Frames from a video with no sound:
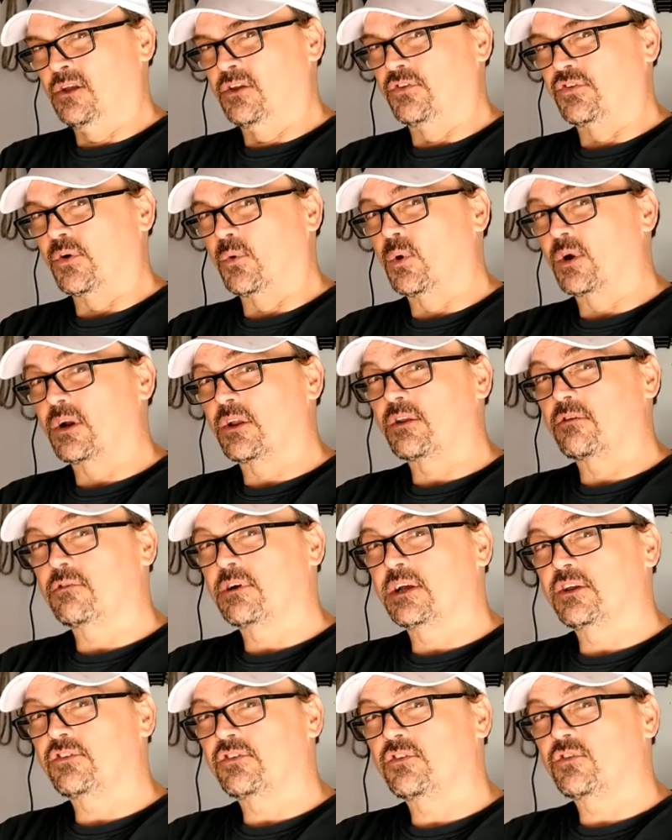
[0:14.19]
So one of the
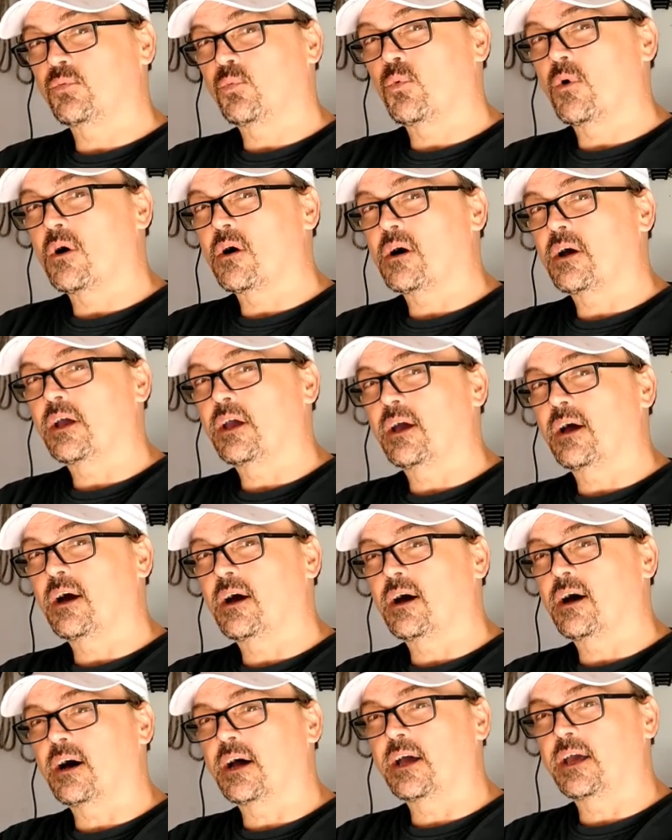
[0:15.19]
reasons why
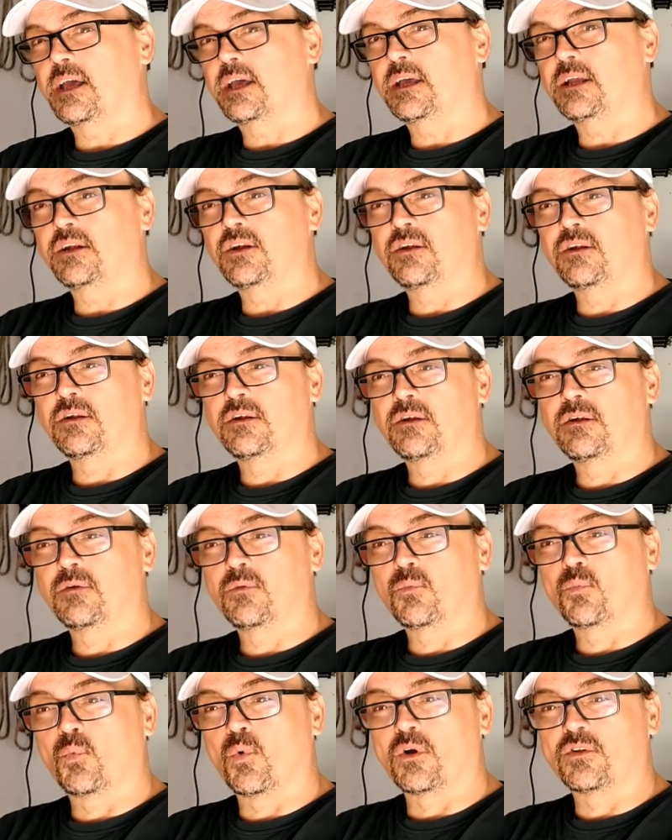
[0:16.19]
I
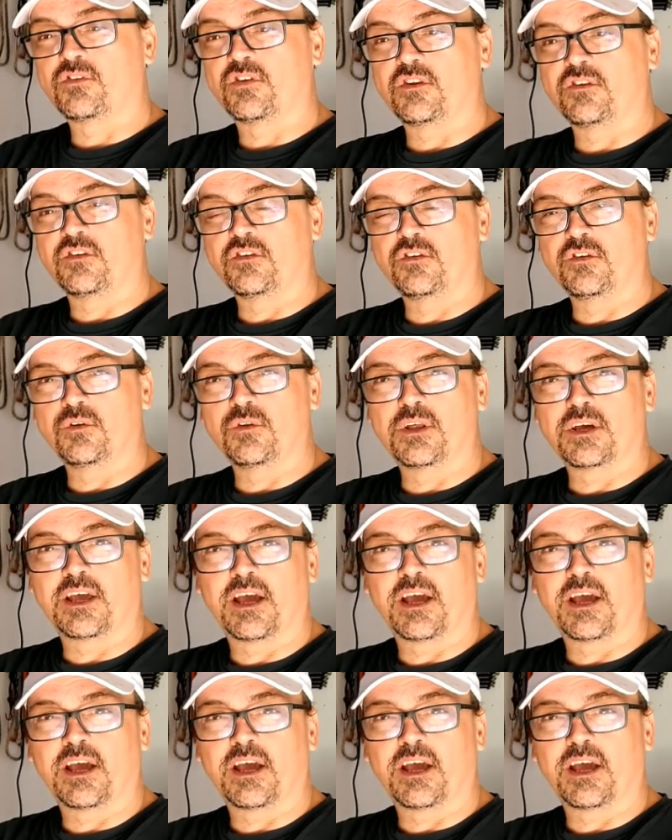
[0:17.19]
wanted to do the